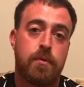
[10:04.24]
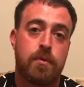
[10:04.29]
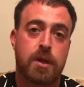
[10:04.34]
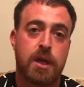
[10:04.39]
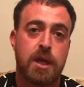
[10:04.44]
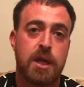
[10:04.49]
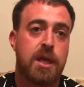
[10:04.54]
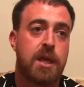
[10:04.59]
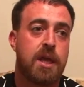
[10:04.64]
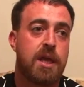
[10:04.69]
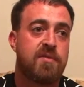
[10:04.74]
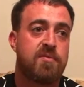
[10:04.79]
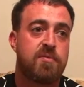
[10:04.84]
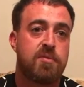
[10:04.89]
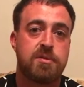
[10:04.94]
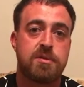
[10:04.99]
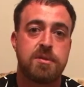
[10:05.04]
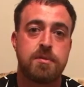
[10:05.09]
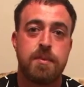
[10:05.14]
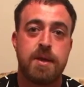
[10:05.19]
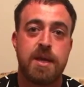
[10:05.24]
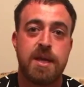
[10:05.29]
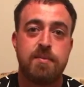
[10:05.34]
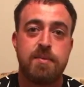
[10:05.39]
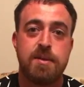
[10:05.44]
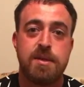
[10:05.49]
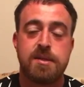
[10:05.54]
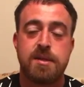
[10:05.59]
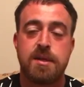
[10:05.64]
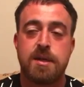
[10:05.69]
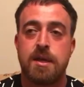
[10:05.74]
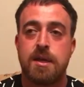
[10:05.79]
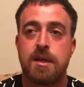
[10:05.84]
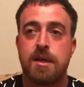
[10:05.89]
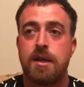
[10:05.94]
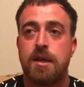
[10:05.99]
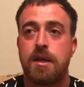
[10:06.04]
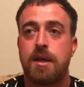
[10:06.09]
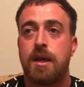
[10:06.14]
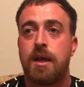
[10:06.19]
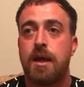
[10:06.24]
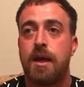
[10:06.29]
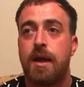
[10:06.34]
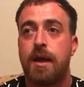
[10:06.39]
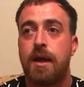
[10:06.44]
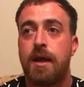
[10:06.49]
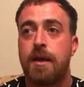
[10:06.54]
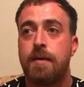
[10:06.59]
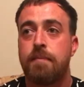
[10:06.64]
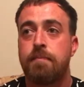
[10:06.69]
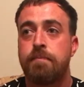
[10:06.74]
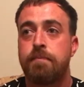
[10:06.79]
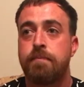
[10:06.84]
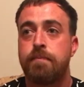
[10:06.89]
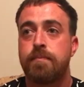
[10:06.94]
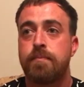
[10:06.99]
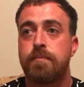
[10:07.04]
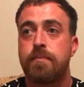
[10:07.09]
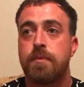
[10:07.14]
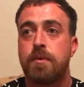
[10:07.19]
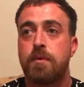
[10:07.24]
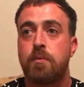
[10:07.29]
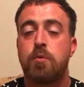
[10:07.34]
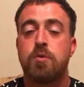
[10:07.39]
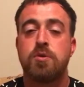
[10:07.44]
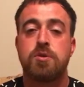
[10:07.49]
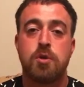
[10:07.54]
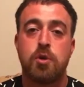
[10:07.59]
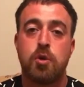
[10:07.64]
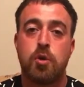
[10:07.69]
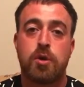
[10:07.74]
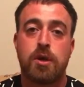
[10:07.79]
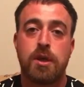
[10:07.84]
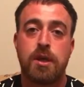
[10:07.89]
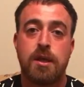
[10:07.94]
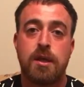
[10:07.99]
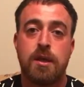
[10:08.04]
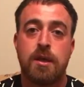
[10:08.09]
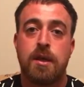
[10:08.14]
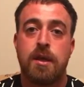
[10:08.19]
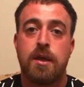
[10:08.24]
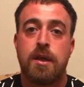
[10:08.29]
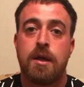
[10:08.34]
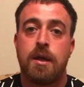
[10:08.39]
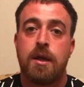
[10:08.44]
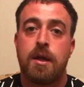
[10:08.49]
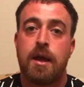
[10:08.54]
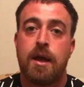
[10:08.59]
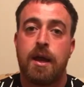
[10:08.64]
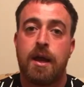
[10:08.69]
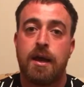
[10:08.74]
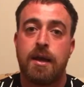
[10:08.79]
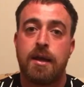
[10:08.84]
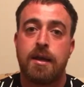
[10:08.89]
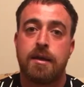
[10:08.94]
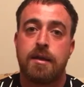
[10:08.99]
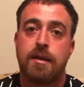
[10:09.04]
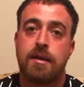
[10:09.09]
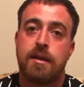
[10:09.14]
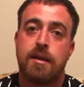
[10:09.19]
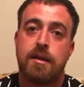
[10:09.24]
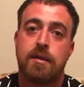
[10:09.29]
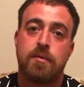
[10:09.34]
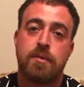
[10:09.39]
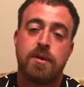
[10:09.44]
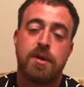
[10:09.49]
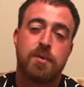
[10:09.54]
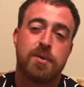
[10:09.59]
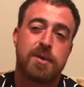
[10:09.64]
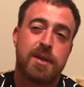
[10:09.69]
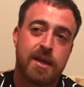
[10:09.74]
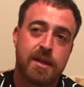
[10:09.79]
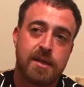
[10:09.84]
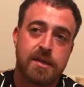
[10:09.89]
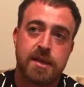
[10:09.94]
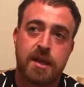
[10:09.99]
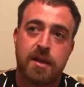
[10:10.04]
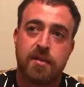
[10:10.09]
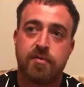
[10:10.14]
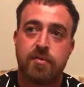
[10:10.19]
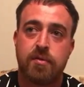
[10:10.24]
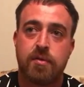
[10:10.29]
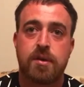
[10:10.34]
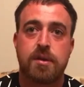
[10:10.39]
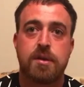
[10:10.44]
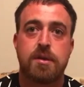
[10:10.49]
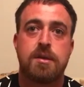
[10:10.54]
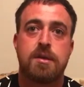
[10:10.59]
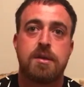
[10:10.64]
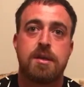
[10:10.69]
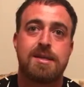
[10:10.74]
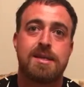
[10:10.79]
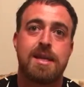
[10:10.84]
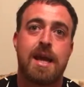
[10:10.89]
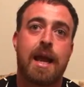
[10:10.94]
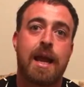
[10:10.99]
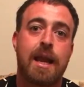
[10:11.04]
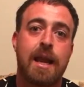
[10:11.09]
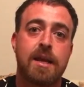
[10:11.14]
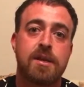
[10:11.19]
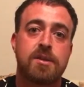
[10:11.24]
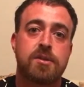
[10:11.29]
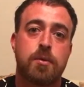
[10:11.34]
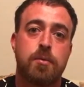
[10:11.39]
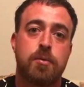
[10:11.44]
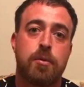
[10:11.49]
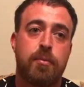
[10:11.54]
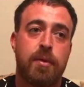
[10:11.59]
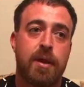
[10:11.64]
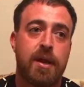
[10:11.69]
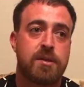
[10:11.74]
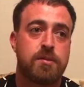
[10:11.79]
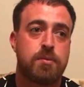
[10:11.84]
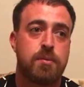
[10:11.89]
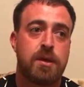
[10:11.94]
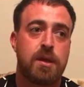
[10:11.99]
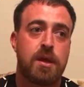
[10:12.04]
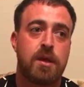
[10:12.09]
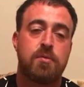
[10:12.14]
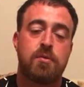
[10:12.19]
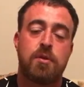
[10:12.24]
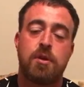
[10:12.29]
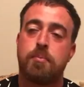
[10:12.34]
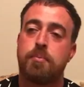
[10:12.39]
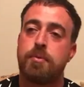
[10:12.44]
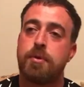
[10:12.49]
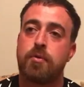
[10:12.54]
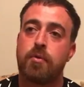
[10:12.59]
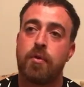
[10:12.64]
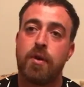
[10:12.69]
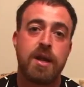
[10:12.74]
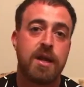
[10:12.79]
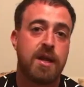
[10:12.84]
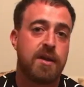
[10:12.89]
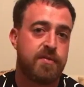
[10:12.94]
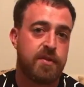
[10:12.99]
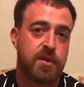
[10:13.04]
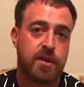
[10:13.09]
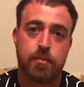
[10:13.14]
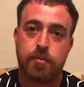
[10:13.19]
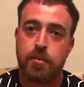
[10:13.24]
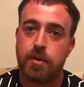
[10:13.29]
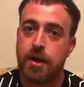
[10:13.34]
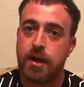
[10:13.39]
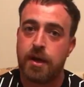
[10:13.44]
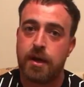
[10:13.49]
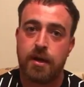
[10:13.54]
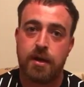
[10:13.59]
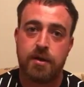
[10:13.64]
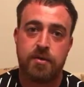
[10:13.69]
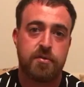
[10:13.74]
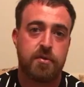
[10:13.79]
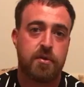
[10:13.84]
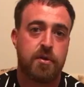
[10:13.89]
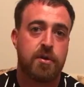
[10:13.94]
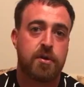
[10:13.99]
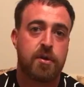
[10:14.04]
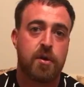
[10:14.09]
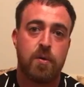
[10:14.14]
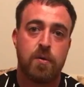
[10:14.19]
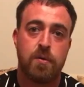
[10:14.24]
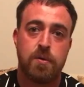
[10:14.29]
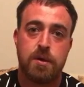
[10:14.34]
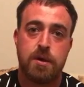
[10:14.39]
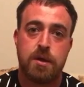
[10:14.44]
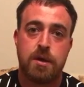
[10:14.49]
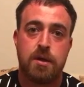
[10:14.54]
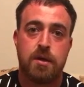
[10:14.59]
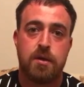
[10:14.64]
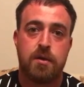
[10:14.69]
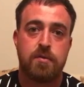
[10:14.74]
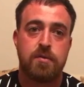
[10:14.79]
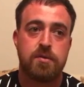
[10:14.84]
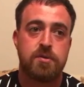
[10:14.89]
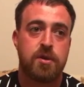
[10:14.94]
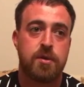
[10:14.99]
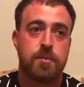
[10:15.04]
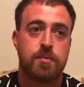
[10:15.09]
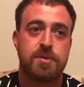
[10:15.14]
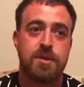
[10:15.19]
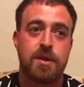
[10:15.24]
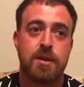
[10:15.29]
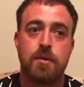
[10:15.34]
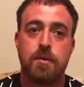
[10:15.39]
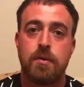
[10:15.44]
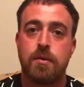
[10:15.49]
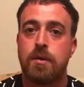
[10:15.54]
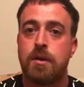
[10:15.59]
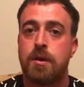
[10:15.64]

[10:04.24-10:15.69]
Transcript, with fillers: look, if what's a maybes um, was unlucky, and you know you would think yourself, look, the second leg's coming up next week. It, would be great if they could bring a third goal or the Cyprus now.